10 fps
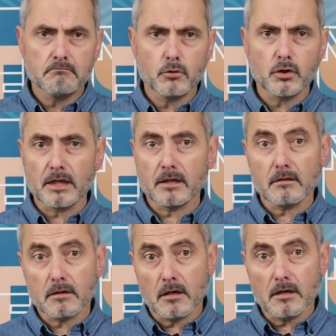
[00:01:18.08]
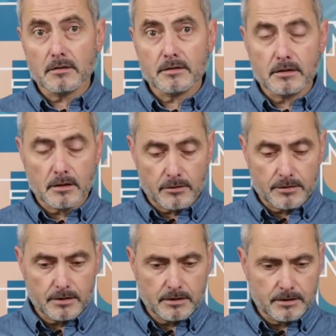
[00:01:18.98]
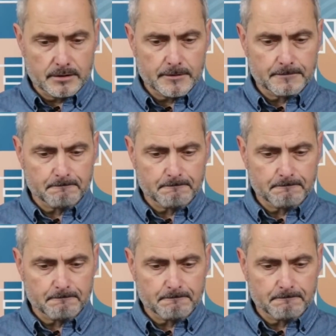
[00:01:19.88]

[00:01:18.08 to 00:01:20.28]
botanical gardens in our cities,